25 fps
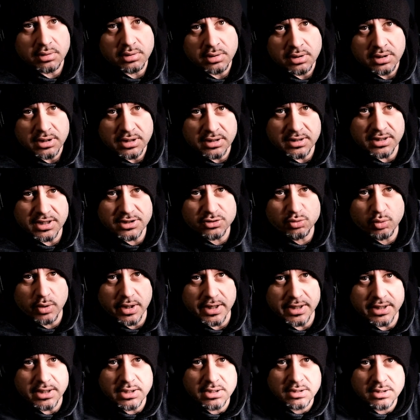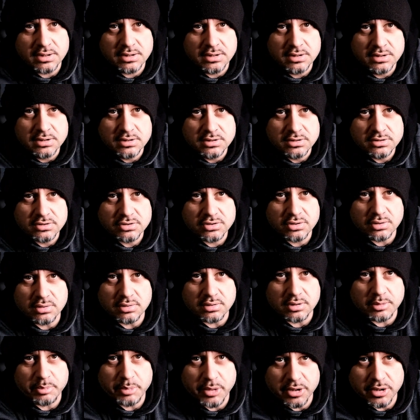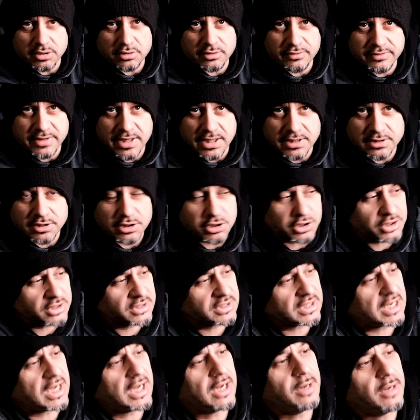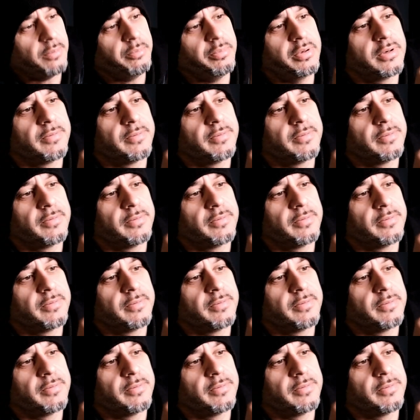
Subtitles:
in this way, so the point of cartridge is up.